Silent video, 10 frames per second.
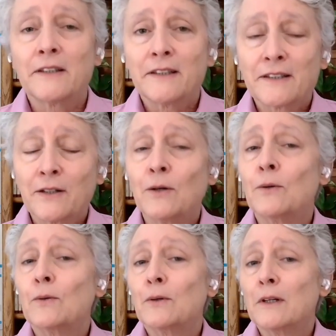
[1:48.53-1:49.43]
So
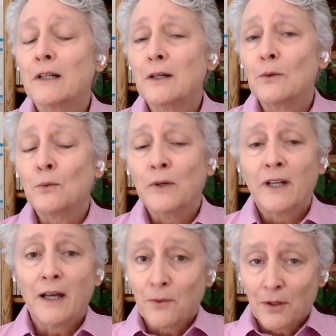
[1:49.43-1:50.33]
when
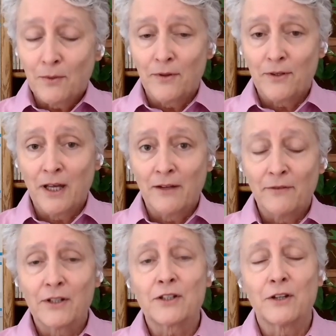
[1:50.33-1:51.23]
I work with
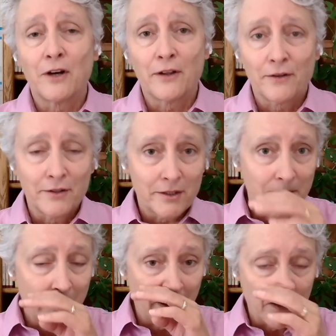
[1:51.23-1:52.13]
nonfiction authors
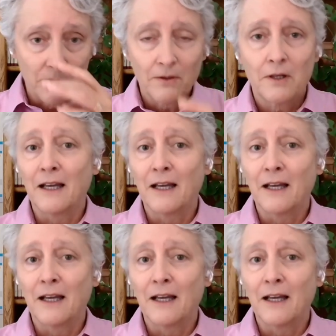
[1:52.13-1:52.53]
now,